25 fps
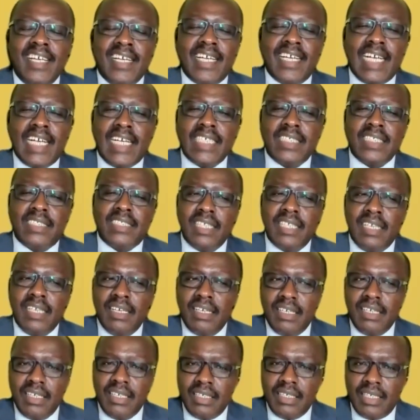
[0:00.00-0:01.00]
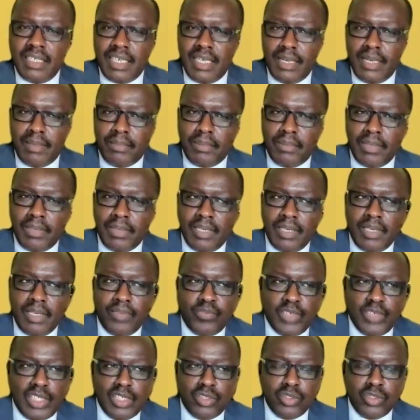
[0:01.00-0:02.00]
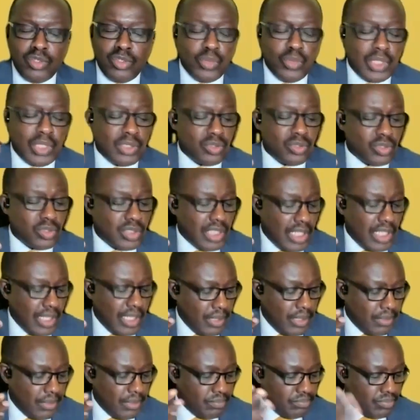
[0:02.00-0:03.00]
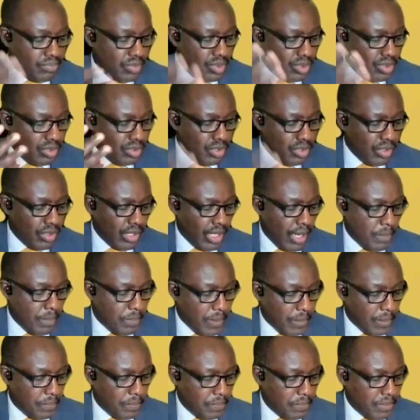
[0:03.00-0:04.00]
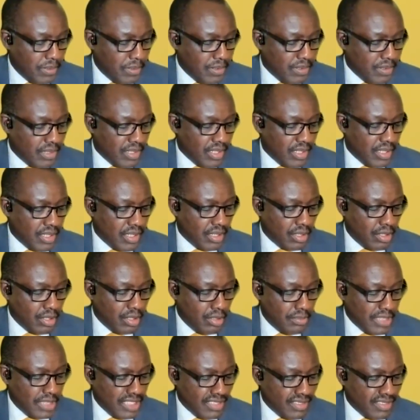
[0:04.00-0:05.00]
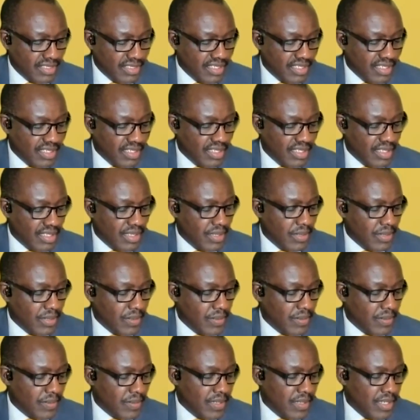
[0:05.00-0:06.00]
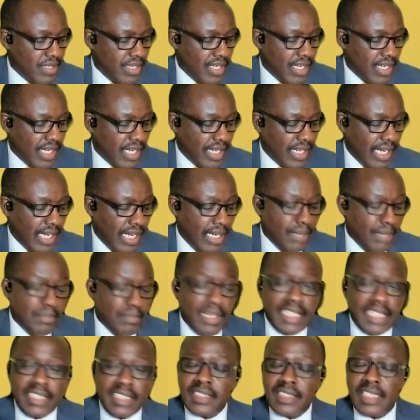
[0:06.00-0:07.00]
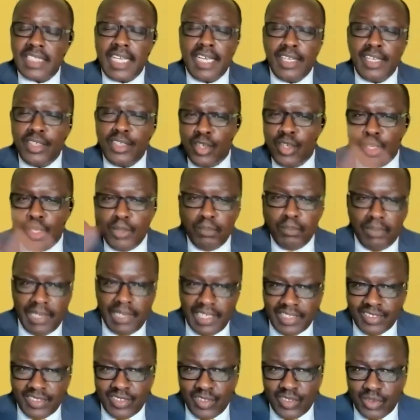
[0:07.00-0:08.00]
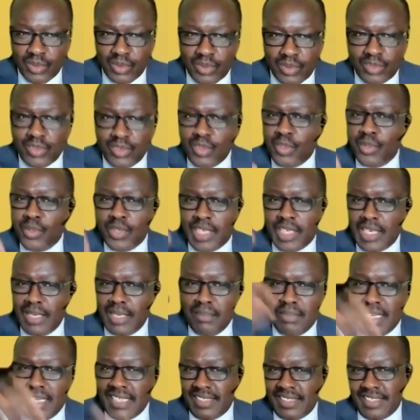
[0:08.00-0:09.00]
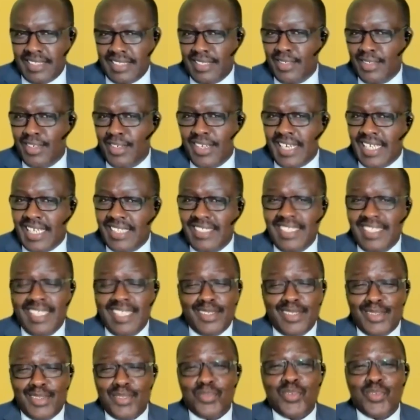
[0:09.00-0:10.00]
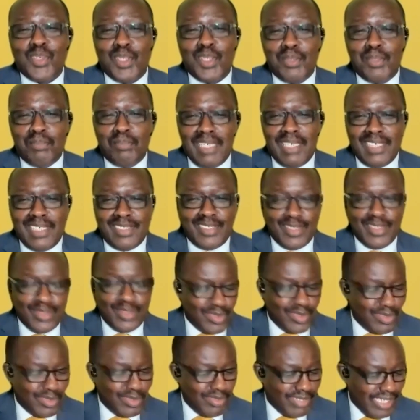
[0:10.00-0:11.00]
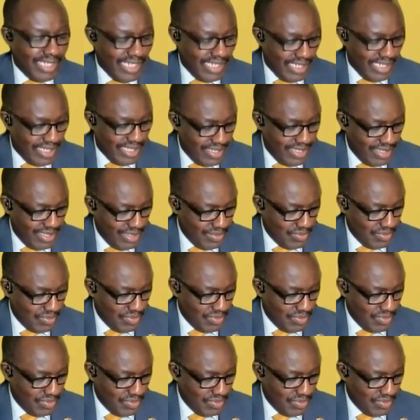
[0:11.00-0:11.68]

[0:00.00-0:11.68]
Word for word: Guys, uh, Evelyne, do you want to say, you know, your wrap up uh, comments? Uh, Alima is saying, God bless you. So you can imagine you're getting a lot of God bless yous today. Eh?